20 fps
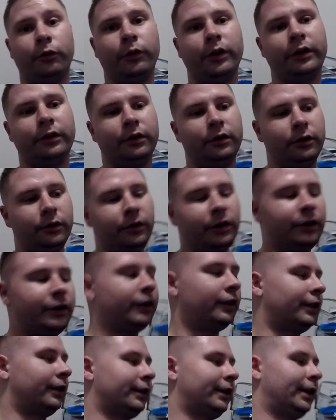residue or
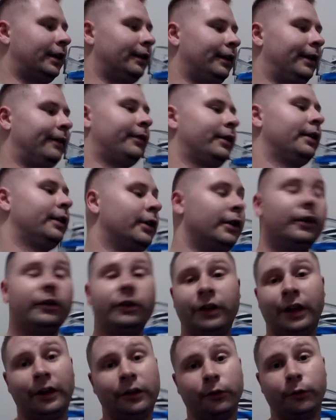anything like that left.
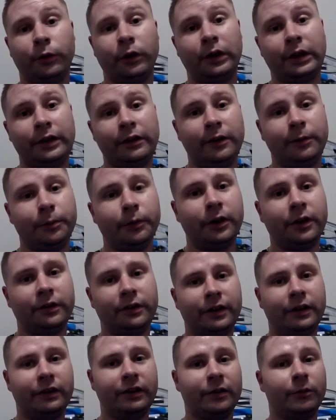So that's a real easy
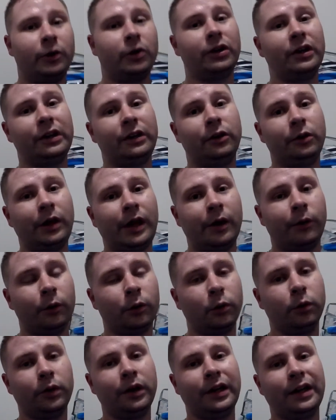process. I'm gonna go ahead and do that real
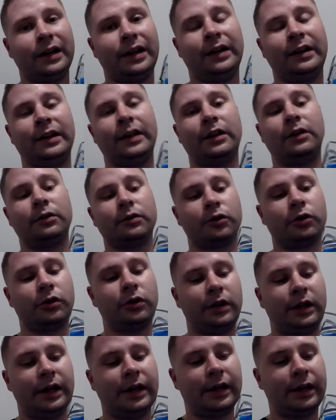quick, and then I'll show
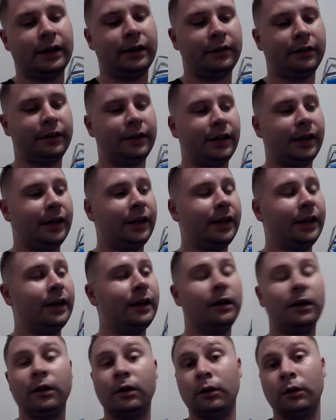you guys
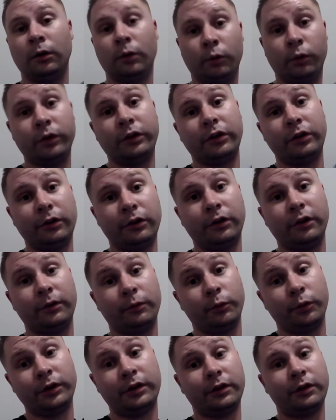what to do
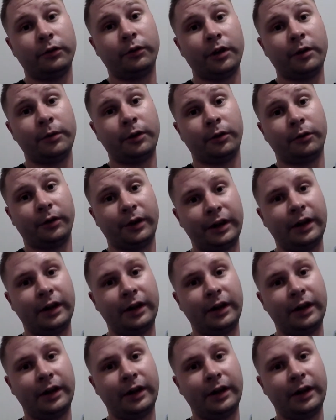with the ceramic right